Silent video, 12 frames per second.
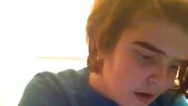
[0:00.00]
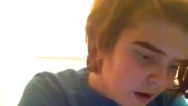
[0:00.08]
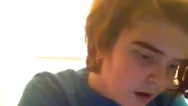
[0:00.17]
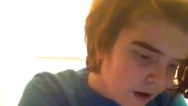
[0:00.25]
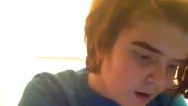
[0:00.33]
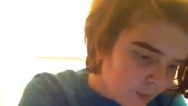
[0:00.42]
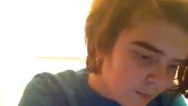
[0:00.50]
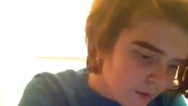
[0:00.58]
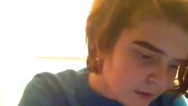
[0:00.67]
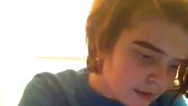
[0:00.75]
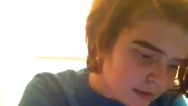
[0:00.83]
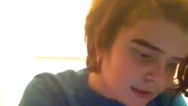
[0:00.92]
Um,
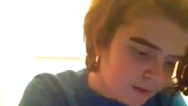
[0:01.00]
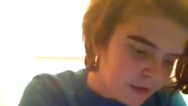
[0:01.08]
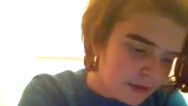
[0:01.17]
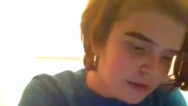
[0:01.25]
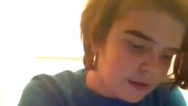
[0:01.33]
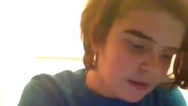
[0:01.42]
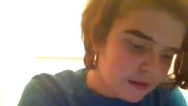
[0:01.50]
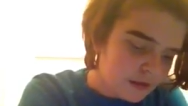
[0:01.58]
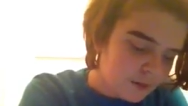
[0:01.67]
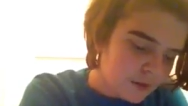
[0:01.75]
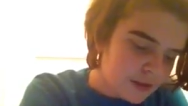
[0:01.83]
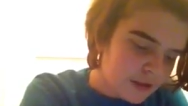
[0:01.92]
seven,
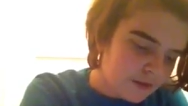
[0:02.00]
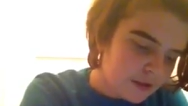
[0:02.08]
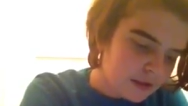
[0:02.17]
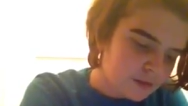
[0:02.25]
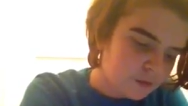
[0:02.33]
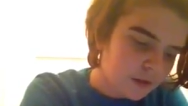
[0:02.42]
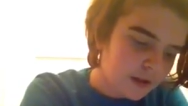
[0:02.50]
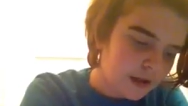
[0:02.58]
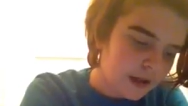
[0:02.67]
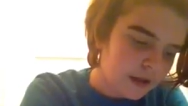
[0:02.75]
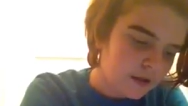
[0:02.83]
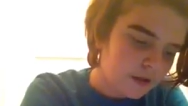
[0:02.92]
number seven is what
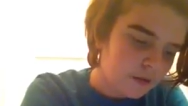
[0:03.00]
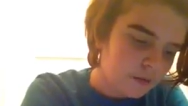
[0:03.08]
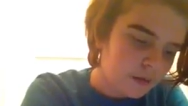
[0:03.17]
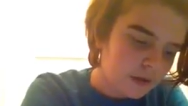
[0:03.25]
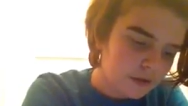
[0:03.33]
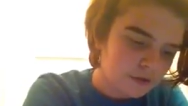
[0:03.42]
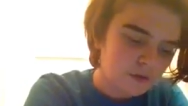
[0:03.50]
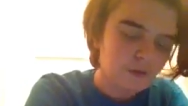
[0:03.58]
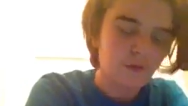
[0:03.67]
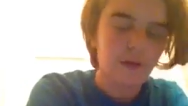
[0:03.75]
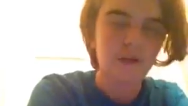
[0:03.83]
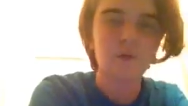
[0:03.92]
can we do to
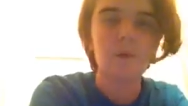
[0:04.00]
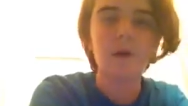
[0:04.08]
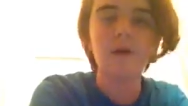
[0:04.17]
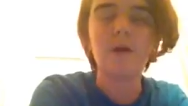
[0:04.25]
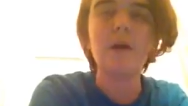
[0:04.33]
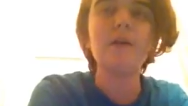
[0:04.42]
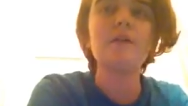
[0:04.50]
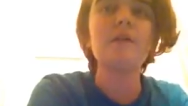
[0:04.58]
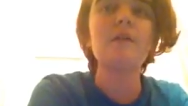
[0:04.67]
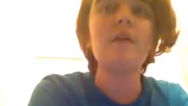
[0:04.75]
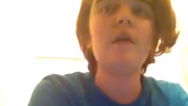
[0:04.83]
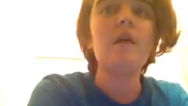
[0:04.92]
raise
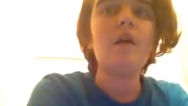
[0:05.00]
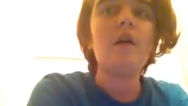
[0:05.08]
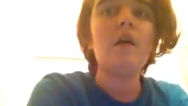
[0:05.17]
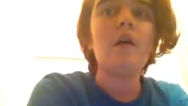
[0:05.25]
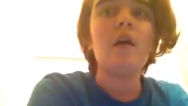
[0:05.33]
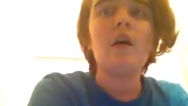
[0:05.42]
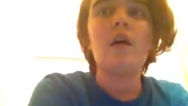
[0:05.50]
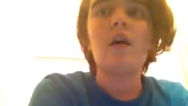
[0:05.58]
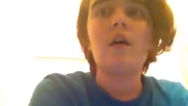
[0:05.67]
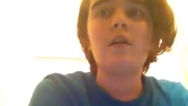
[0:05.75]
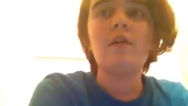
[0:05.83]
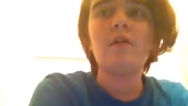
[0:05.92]
awareness?
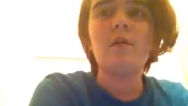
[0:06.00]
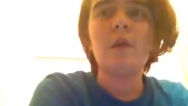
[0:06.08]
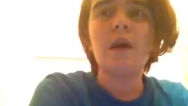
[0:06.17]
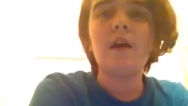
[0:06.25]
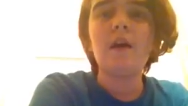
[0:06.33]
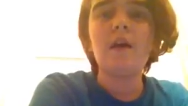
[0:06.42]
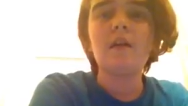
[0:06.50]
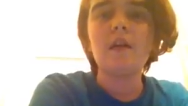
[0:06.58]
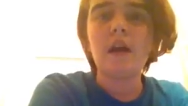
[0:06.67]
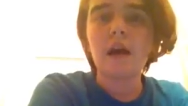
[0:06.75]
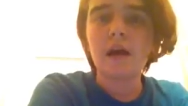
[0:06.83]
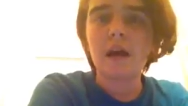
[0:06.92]
Uh, the way
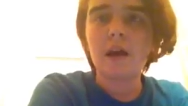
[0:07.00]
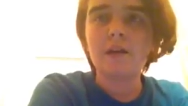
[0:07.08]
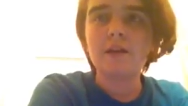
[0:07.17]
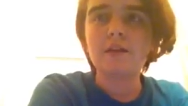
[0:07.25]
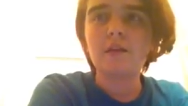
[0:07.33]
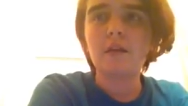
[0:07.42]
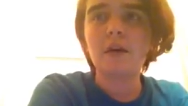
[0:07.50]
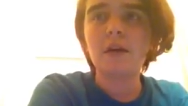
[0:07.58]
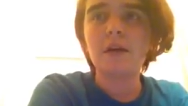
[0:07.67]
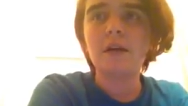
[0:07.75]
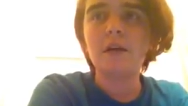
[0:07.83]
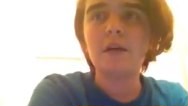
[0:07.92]
that I kind of
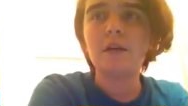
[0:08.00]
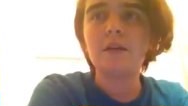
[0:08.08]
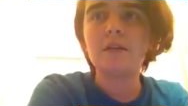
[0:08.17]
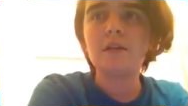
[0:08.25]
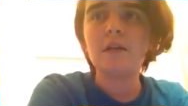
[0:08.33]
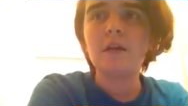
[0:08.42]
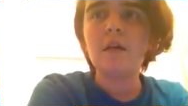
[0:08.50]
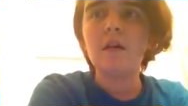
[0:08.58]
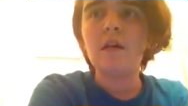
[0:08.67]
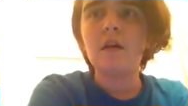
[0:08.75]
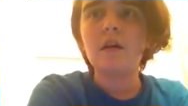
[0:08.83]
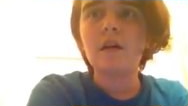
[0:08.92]
started is
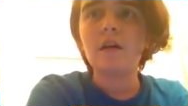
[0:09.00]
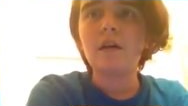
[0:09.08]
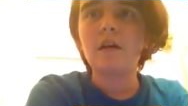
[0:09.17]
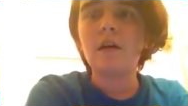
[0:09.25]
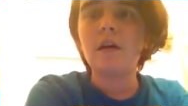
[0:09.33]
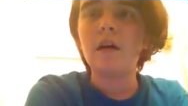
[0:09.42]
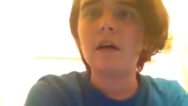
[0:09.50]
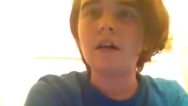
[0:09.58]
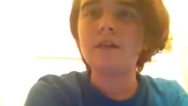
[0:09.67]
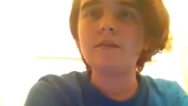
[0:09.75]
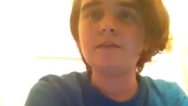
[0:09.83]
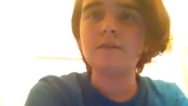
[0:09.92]
uh,
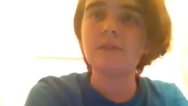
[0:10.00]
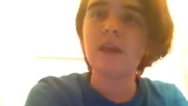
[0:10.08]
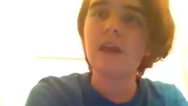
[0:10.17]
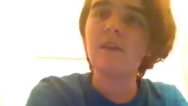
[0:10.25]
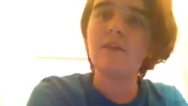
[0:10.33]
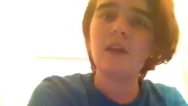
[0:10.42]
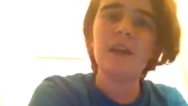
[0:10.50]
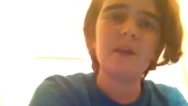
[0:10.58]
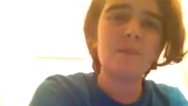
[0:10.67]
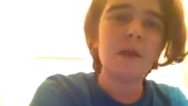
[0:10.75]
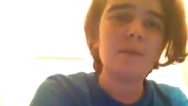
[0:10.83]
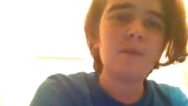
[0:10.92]
kind of
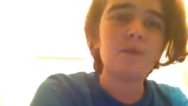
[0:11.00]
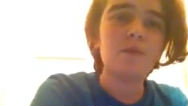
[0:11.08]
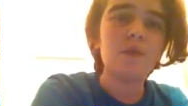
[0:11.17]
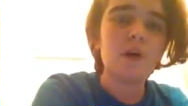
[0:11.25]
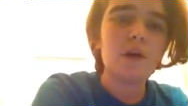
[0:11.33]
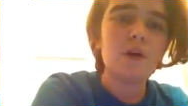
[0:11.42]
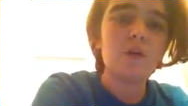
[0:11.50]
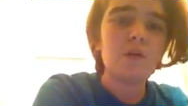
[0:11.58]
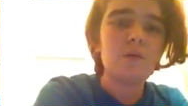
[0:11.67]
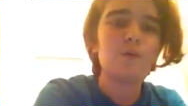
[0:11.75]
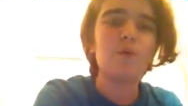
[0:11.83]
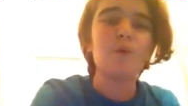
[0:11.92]
letting people
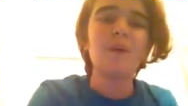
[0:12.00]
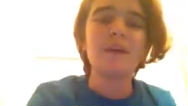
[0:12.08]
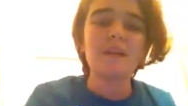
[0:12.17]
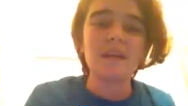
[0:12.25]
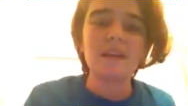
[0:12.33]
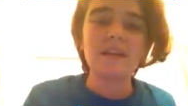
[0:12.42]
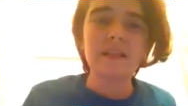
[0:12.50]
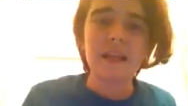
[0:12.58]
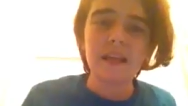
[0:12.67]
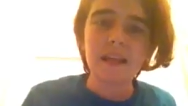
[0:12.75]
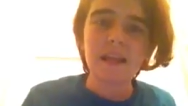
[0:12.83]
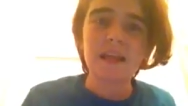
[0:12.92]
know, doing things
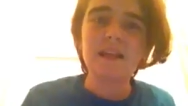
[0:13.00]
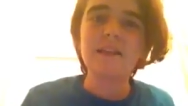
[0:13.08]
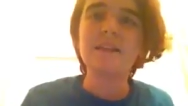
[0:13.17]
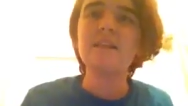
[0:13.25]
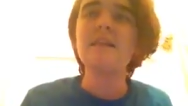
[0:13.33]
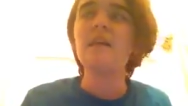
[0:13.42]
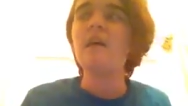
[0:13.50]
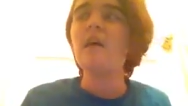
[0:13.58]
like this.